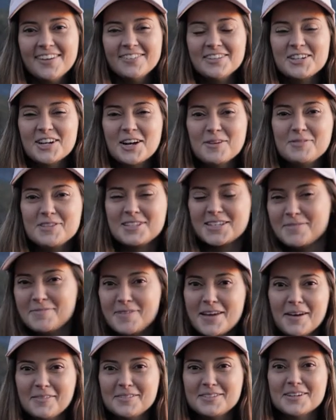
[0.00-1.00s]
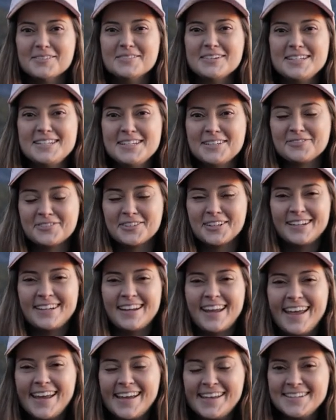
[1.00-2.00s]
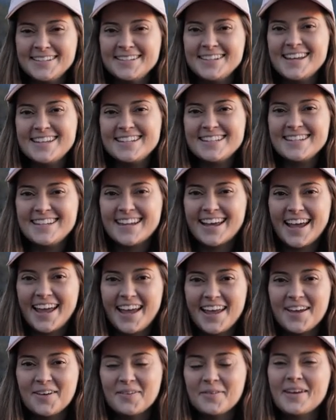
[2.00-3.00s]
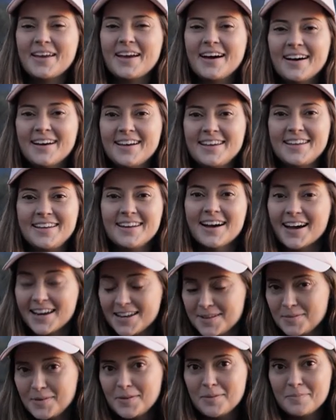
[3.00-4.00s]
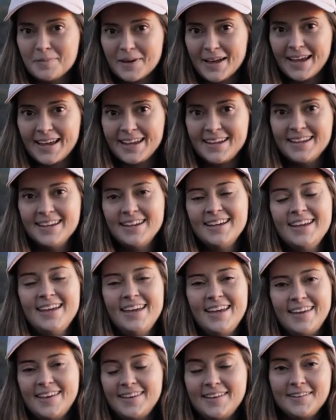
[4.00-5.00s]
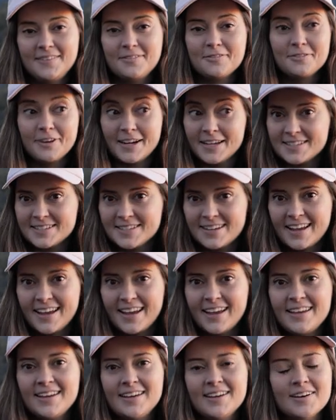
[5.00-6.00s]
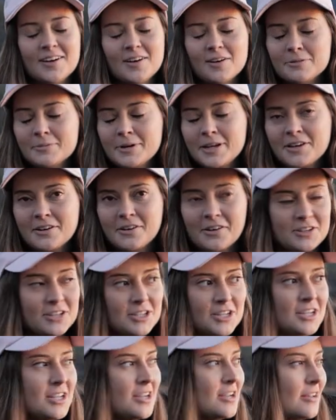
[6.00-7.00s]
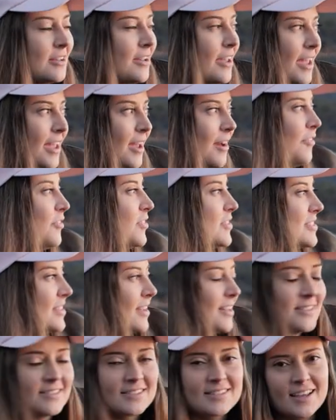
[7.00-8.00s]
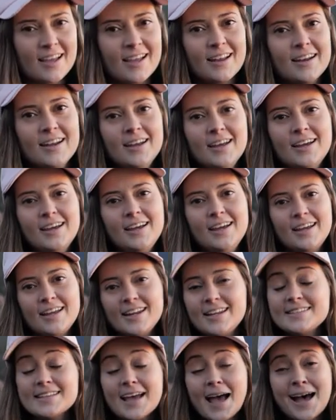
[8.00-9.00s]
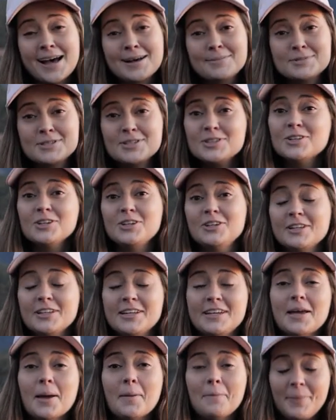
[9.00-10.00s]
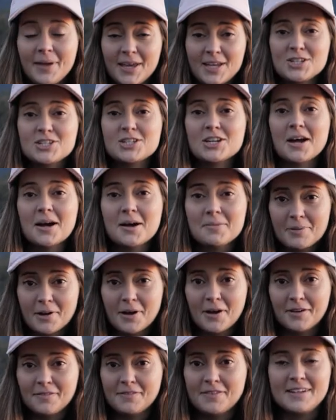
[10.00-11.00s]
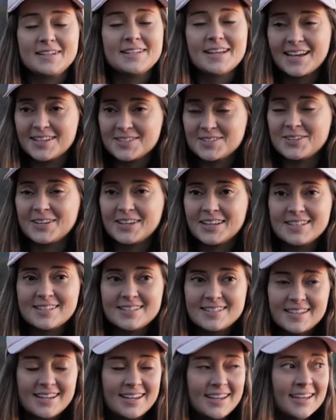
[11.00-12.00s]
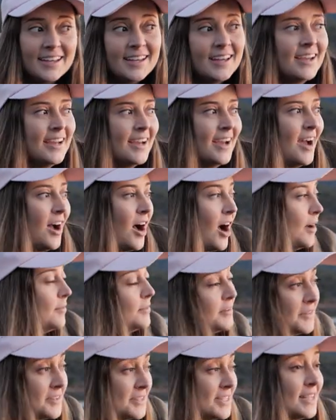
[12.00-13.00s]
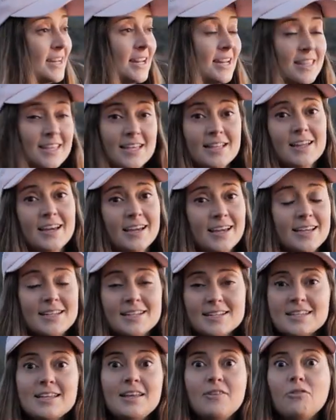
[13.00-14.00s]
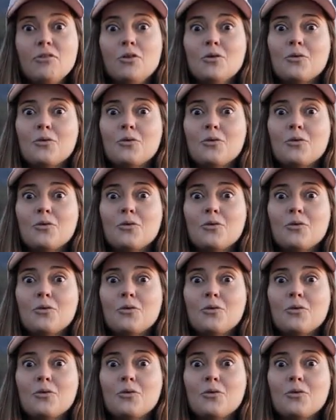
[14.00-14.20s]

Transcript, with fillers: Every time you see me, I'm somewhere different. And today we are in Honeymoon Bay in Freycinet. Oh my gosh, here for sunset. It is absolutely picture perfect as you can see. I've never seen anything like it. it doesn't even